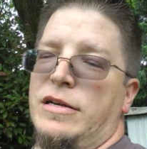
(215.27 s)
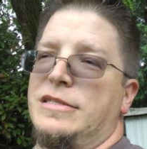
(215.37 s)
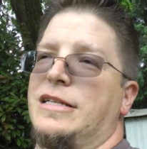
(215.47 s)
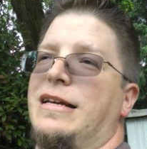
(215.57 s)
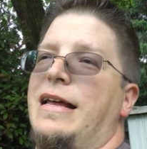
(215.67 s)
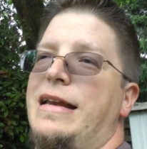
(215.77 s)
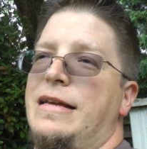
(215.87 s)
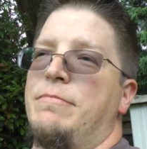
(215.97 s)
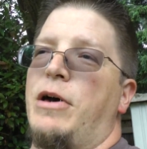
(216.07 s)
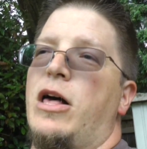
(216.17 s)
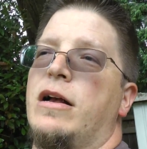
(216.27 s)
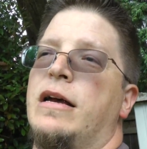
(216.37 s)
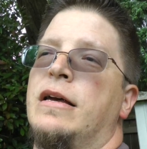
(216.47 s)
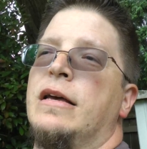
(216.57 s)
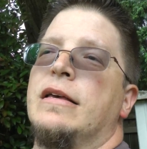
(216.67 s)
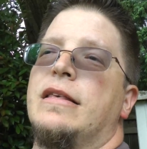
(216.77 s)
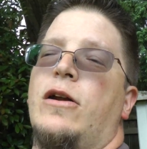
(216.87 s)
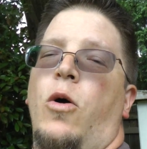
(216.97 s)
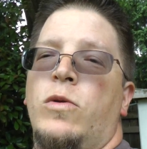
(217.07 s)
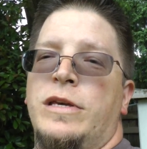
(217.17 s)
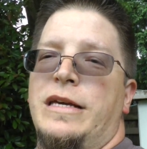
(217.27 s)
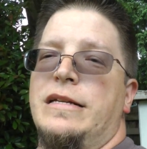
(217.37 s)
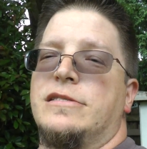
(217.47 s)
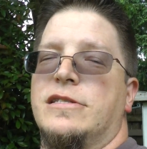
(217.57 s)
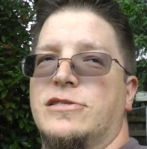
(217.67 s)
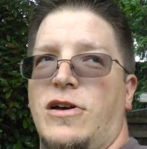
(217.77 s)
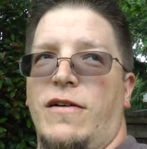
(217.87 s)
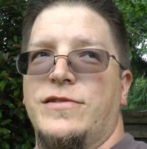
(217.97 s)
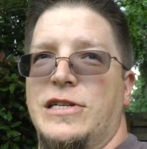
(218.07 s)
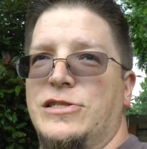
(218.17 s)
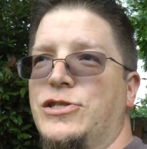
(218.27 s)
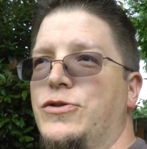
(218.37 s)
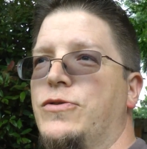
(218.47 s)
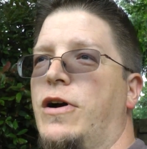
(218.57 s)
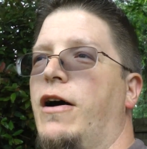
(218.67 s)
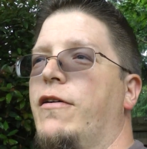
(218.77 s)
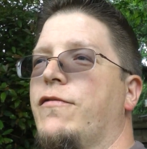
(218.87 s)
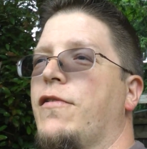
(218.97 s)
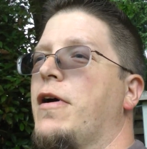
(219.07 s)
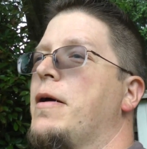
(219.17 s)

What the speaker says: It's a Canadian bug that only eats the soft tissue of